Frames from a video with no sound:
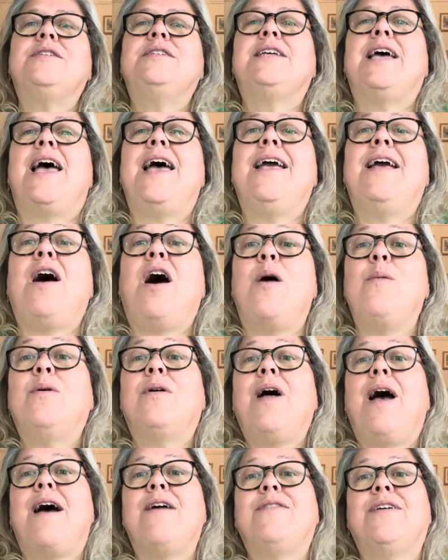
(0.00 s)
day I will
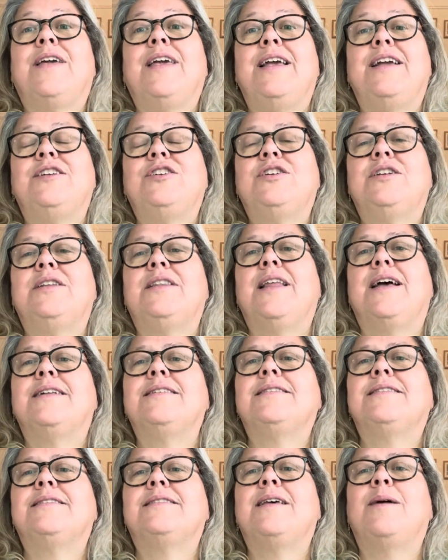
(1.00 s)
have a kitchen that's
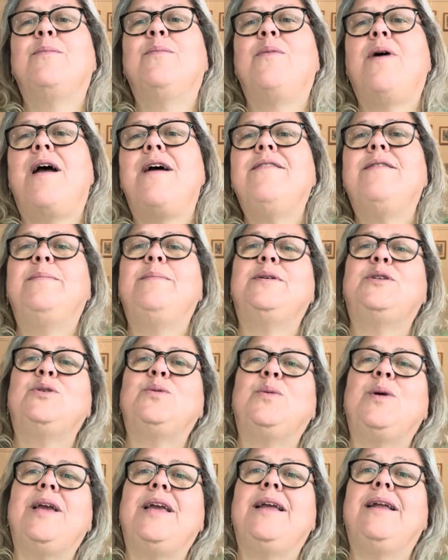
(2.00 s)
somewhere in
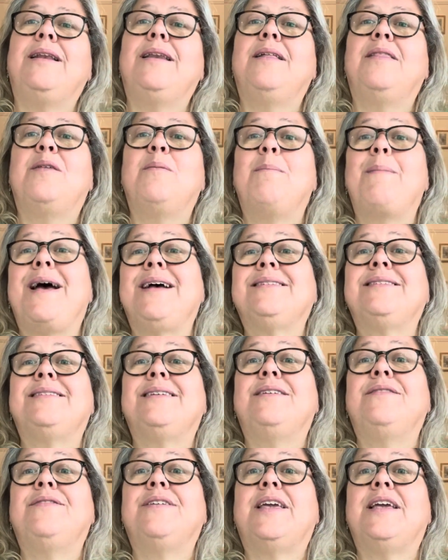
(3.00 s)
between the
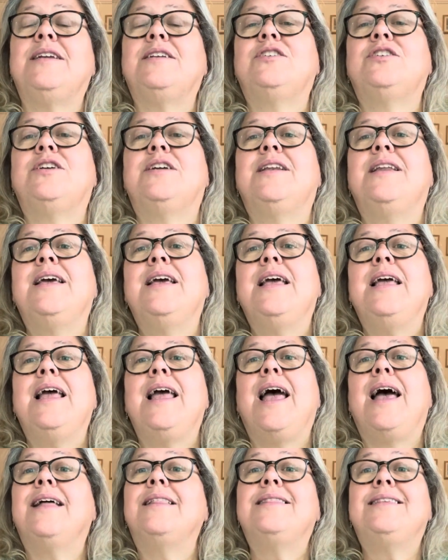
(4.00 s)
massive kitchen
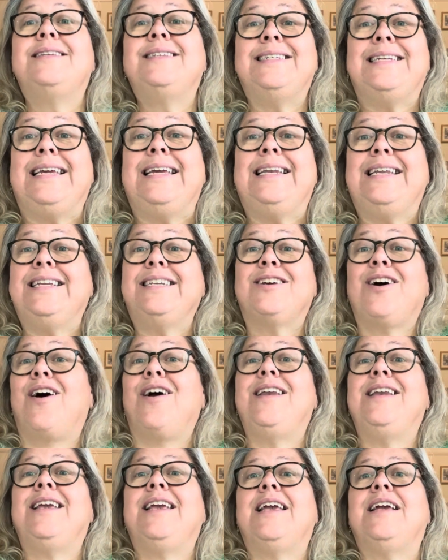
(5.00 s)
and the teeny
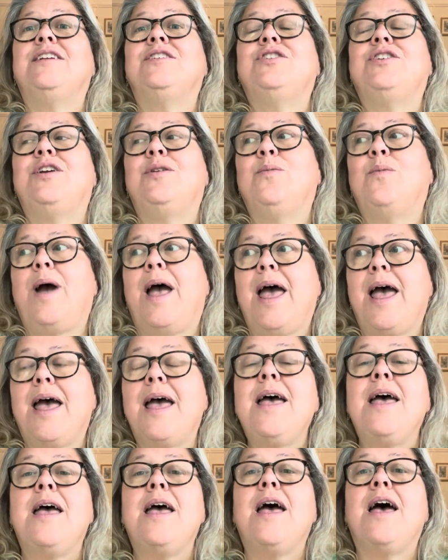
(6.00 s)
tiny kitchen where,
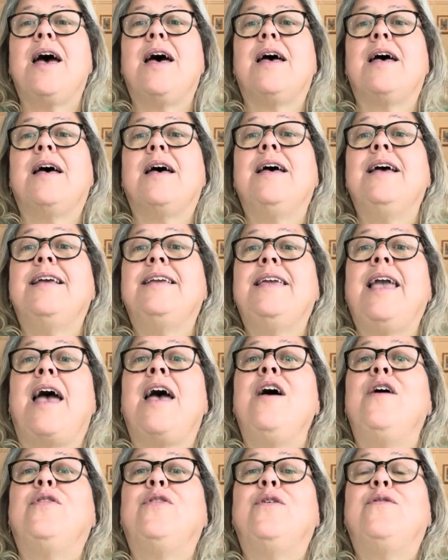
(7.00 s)
yeah,
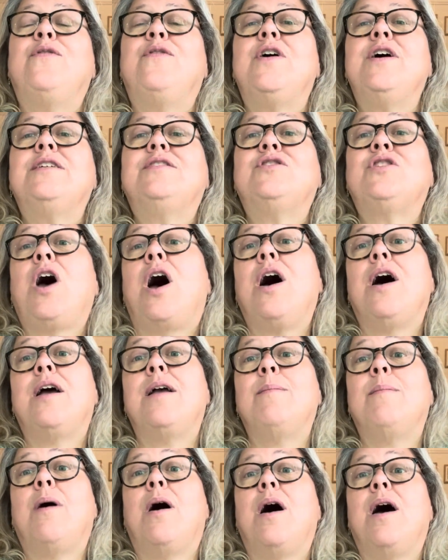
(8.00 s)
the first
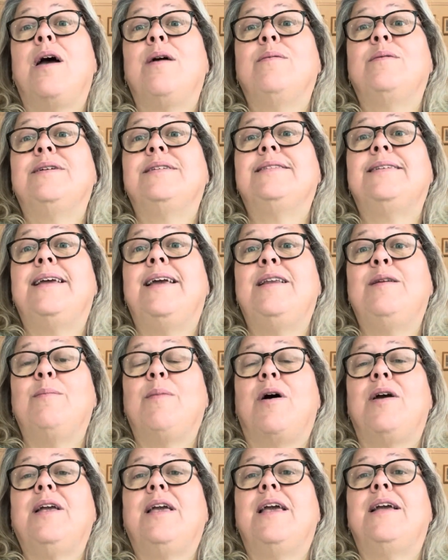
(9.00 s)
time I was in
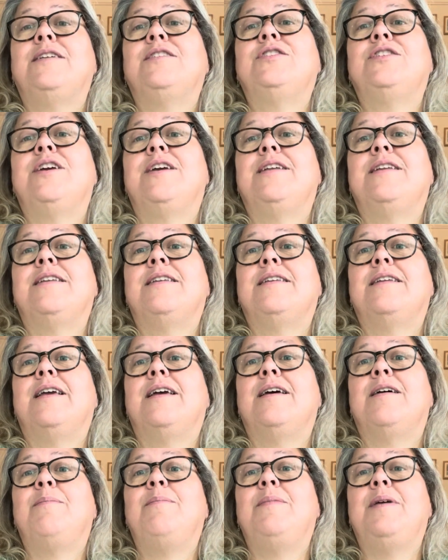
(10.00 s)
my kitchen
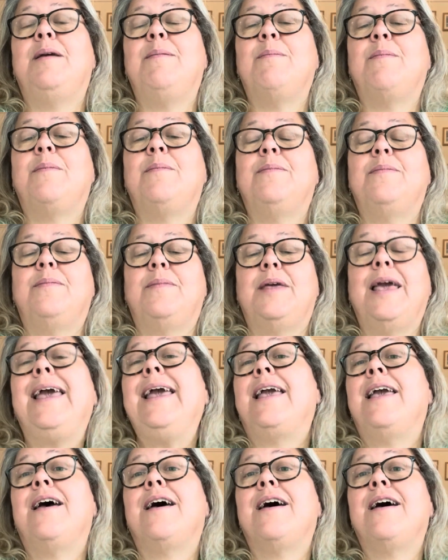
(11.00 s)
in
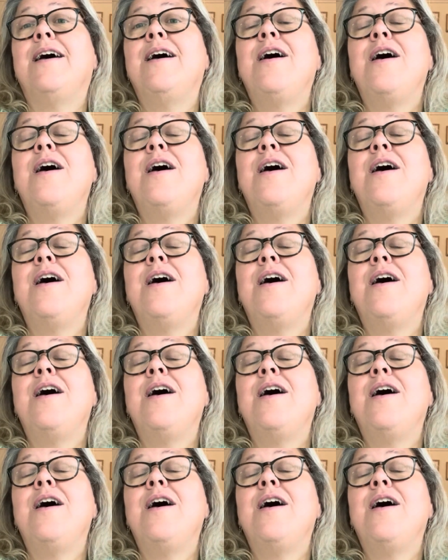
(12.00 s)
here,